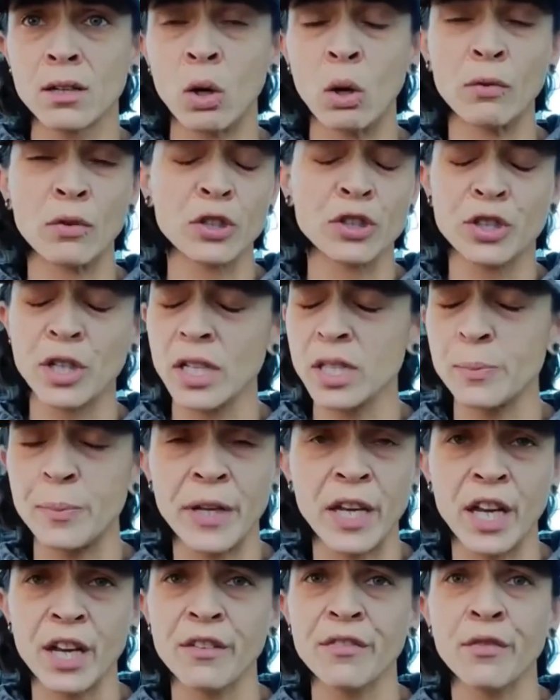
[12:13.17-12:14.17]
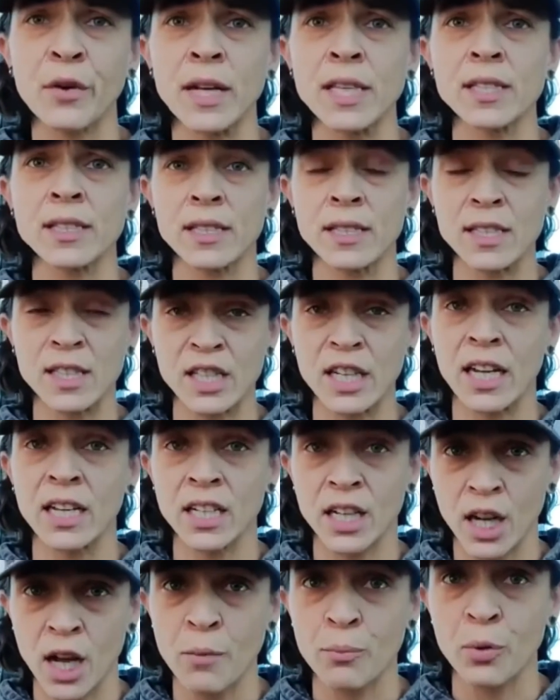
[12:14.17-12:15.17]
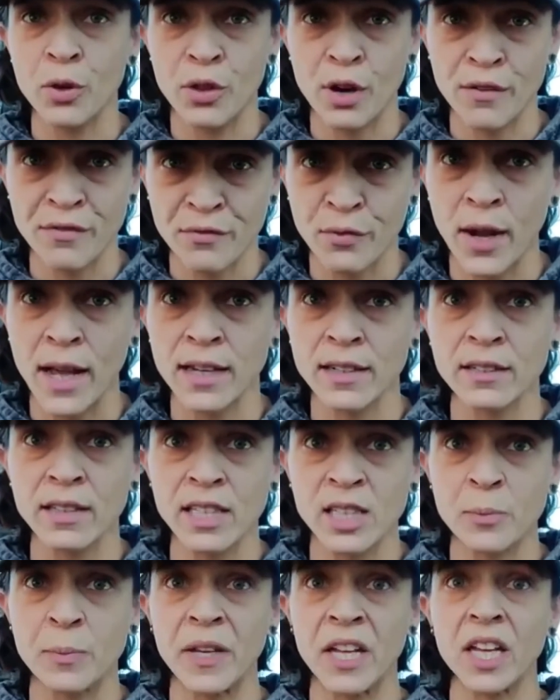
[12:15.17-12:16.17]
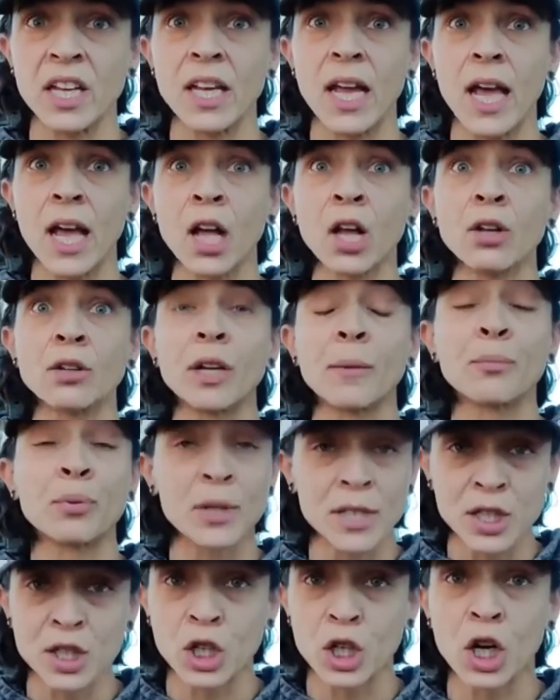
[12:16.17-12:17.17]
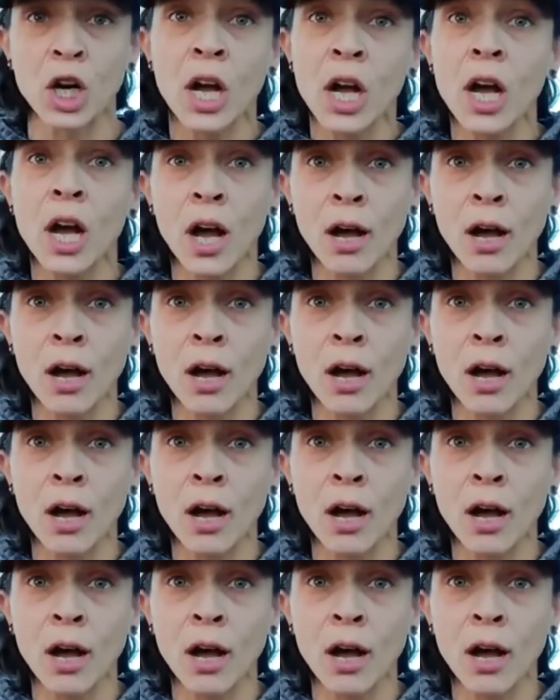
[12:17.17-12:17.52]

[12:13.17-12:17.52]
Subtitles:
Over just being friends and standing up with our friend that's being held a prisoner